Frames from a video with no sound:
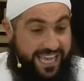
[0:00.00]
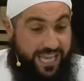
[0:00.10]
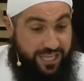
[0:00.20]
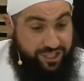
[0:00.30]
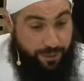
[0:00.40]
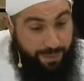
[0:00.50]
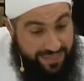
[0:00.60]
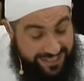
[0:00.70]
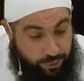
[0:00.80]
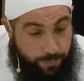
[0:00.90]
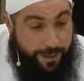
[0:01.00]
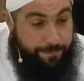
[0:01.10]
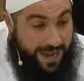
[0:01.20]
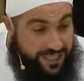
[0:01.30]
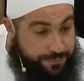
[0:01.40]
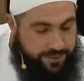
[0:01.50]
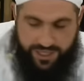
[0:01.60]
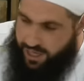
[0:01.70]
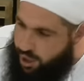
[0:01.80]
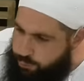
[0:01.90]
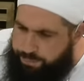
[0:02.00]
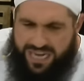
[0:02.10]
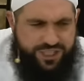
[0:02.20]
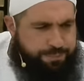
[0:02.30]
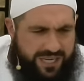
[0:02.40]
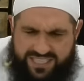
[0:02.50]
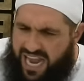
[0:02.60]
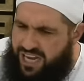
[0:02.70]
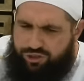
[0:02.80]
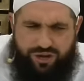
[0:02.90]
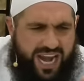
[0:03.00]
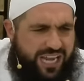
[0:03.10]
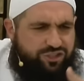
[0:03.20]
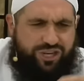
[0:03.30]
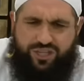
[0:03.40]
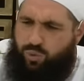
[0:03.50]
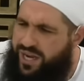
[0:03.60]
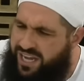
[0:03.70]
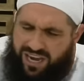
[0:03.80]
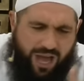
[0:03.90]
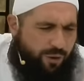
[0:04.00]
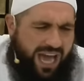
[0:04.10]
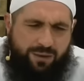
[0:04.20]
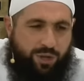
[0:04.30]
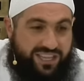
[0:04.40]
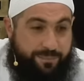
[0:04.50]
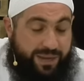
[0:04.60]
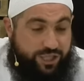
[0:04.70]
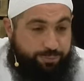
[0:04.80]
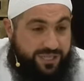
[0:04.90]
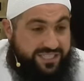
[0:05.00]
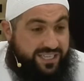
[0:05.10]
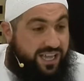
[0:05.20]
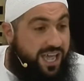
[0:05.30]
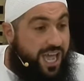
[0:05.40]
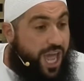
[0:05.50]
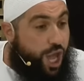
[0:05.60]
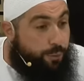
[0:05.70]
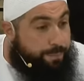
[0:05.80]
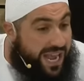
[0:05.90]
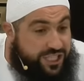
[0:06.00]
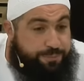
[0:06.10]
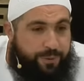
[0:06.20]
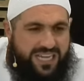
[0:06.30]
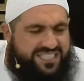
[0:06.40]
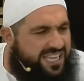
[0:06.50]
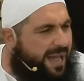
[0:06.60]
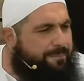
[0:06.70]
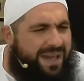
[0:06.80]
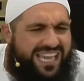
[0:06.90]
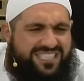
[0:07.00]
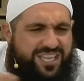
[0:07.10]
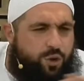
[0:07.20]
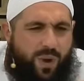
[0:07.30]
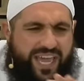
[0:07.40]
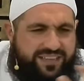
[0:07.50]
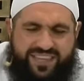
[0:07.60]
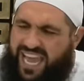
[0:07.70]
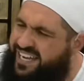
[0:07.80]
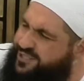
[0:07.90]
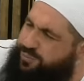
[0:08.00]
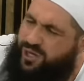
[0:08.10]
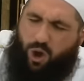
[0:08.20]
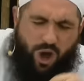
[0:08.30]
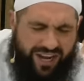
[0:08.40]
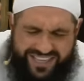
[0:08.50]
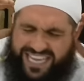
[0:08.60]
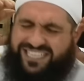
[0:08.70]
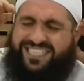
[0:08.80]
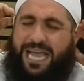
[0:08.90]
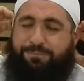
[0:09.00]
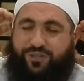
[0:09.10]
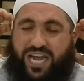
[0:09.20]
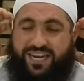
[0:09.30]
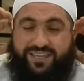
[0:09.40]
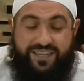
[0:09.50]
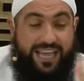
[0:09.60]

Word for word: So brothers will be bench, you know, he'll bench press 100, 120, Allahu alam what they're bench pressing. He'll bench press amazing weight and it's recorded and snapchatted.